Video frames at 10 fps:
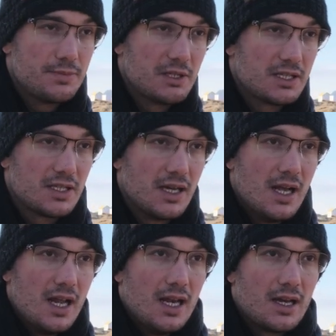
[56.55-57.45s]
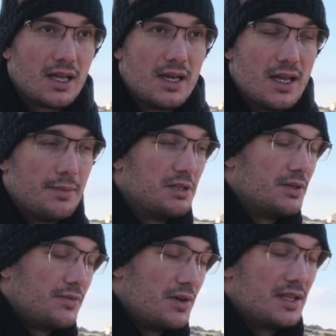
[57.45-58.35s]
but luckily I'm in a
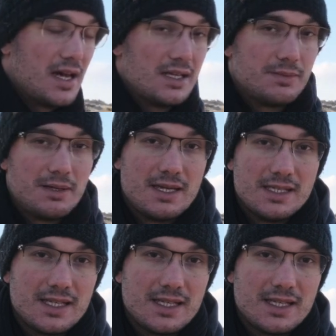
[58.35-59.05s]
very nice place,